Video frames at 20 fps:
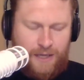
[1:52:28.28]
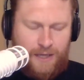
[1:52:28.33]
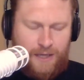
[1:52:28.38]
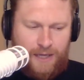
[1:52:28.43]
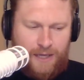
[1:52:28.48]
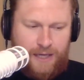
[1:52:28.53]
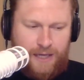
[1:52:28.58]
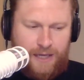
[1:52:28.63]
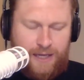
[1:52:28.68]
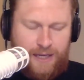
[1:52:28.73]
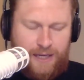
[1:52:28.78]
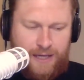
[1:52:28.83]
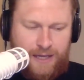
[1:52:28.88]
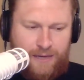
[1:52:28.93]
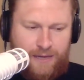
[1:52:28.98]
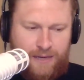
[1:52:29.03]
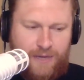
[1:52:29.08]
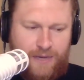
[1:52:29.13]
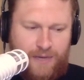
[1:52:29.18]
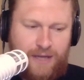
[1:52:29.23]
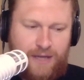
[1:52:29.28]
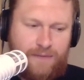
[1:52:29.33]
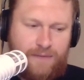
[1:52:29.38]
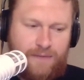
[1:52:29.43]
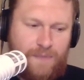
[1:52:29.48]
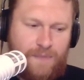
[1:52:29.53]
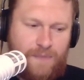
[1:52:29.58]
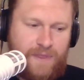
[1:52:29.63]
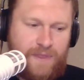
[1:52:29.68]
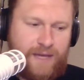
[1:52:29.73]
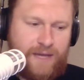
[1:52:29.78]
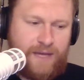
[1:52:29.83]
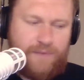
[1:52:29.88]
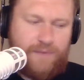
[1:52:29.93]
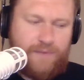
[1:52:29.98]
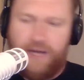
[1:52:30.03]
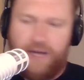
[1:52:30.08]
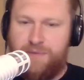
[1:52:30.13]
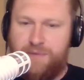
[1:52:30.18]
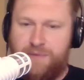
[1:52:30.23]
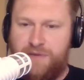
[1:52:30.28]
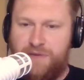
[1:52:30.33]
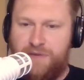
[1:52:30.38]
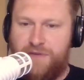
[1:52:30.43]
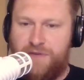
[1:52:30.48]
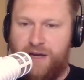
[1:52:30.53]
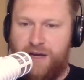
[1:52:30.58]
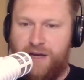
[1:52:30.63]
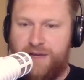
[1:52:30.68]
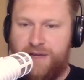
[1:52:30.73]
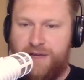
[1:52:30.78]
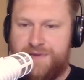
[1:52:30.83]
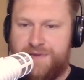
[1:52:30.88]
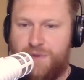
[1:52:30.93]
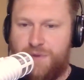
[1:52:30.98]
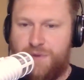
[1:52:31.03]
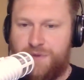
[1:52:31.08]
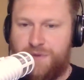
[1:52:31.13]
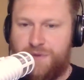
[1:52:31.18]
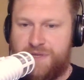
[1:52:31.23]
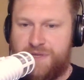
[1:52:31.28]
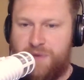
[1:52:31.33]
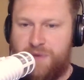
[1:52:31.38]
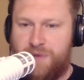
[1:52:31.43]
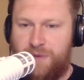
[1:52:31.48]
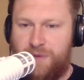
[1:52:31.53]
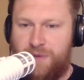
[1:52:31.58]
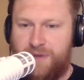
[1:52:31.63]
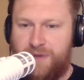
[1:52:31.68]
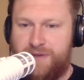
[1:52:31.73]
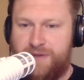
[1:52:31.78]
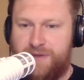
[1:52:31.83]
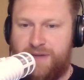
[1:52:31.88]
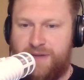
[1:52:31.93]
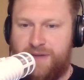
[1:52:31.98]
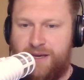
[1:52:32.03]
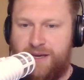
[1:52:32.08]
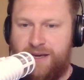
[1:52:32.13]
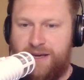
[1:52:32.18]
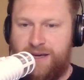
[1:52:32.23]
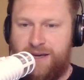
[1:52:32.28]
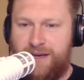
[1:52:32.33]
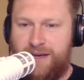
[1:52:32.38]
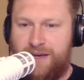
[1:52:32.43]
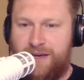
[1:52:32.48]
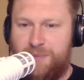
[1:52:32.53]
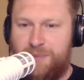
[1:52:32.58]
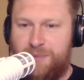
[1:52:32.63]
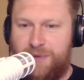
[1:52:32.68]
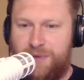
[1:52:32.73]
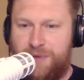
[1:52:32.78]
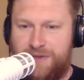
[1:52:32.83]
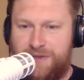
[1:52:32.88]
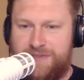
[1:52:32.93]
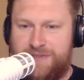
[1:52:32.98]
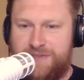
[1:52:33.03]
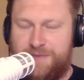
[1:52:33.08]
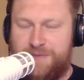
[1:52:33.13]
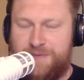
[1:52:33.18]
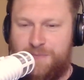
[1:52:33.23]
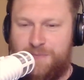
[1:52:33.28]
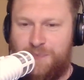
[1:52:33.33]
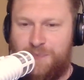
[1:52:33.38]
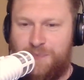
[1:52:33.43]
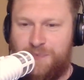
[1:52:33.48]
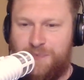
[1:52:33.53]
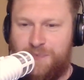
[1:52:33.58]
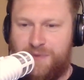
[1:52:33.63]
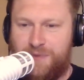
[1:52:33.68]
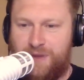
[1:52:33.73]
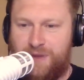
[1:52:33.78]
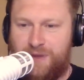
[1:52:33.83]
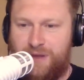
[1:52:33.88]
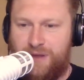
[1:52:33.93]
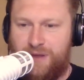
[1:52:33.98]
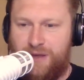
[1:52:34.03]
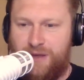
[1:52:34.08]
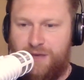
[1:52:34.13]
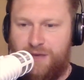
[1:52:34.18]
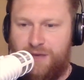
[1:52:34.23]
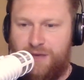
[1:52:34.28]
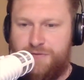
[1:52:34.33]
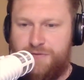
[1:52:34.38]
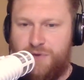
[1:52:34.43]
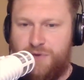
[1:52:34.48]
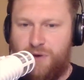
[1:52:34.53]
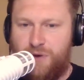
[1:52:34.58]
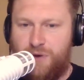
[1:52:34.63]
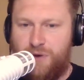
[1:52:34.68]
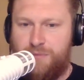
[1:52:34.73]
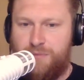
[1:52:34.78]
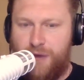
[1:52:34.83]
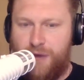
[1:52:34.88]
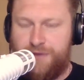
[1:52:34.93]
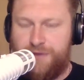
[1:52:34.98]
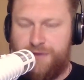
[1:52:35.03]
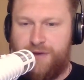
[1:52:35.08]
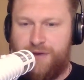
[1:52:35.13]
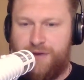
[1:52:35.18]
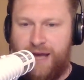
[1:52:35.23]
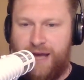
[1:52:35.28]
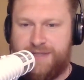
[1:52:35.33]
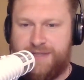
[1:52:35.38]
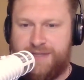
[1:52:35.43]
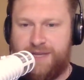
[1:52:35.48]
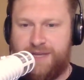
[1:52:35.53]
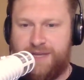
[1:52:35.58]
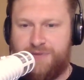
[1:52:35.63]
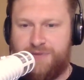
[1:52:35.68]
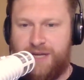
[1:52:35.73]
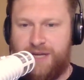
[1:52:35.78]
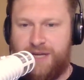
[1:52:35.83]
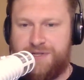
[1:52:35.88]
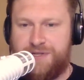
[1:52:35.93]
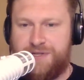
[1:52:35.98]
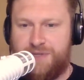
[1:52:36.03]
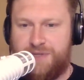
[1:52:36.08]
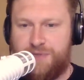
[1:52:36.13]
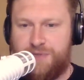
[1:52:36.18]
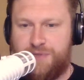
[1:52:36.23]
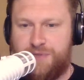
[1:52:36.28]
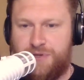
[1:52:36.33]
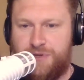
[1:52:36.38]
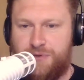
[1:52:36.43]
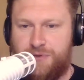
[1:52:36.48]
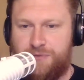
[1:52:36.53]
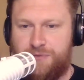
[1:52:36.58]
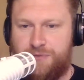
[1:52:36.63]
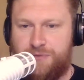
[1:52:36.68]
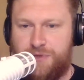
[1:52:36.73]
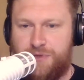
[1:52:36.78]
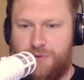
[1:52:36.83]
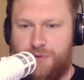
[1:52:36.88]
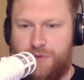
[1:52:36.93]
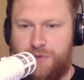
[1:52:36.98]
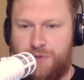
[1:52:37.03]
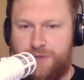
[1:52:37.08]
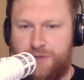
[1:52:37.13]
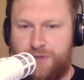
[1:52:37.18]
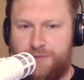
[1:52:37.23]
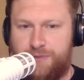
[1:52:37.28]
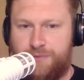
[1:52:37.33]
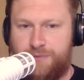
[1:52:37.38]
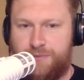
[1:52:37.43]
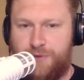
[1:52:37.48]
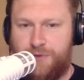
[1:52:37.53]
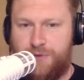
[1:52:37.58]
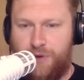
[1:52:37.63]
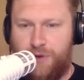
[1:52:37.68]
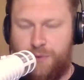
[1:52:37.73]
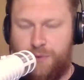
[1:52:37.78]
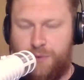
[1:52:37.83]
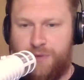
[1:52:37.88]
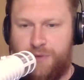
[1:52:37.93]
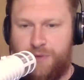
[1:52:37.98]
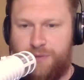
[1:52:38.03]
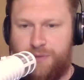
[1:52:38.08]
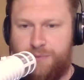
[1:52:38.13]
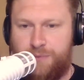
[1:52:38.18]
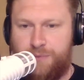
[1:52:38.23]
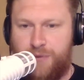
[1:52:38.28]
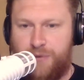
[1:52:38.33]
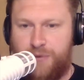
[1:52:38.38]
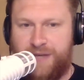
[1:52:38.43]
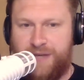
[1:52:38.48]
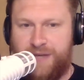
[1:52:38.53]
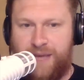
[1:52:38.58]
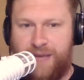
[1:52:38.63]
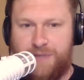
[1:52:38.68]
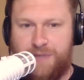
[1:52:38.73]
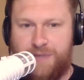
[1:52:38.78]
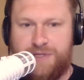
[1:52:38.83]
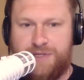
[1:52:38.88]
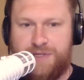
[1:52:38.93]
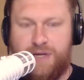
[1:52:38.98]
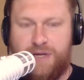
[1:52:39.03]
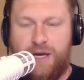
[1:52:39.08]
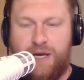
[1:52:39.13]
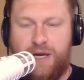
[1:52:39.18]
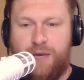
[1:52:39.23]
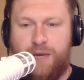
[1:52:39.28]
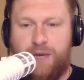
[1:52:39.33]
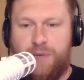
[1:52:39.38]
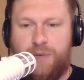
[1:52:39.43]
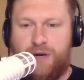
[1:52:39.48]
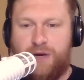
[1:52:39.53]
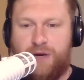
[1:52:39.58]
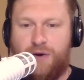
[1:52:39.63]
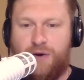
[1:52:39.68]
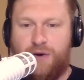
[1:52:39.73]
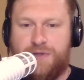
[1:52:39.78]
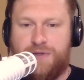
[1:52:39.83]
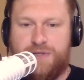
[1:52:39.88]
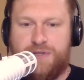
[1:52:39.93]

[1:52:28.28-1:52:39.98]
Well, that might be fun as a thought experiment, but if your mother has that relationship to you, you will grow up with a brain damage, because